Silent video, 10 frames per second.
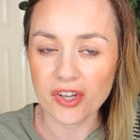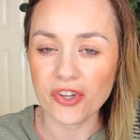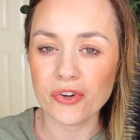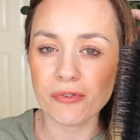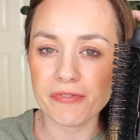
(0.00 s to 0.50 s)

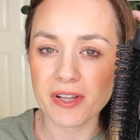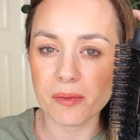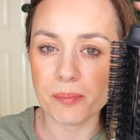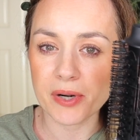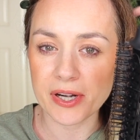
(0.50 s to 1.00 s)
You don't
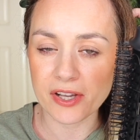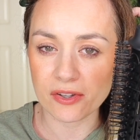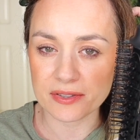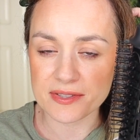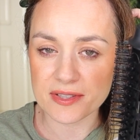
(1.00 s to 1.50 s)
feel burning
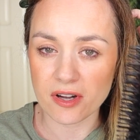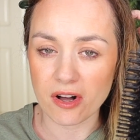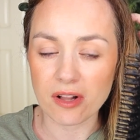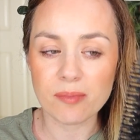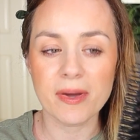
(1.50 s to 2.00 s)
on the
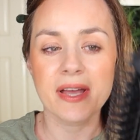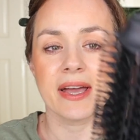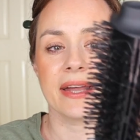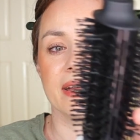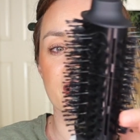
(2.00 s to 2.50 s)
scalp.
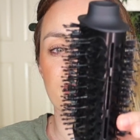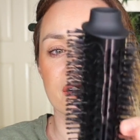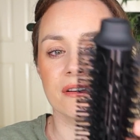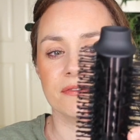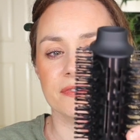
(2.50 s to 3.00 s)
And I
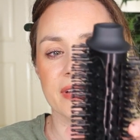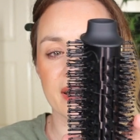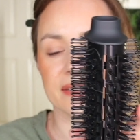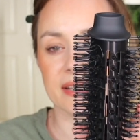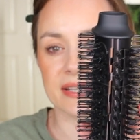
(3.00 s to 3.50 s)
love
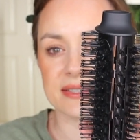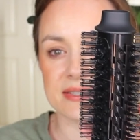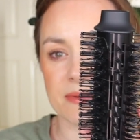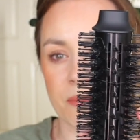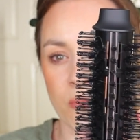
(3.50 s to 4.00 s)
that
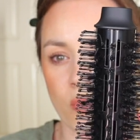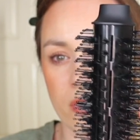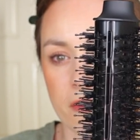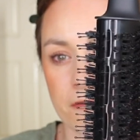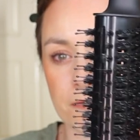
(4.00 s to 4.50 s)
it's
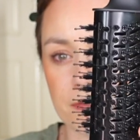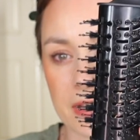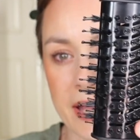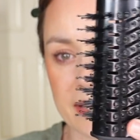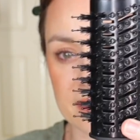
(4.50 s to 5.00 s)
more
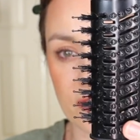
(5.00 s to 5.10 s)
flat.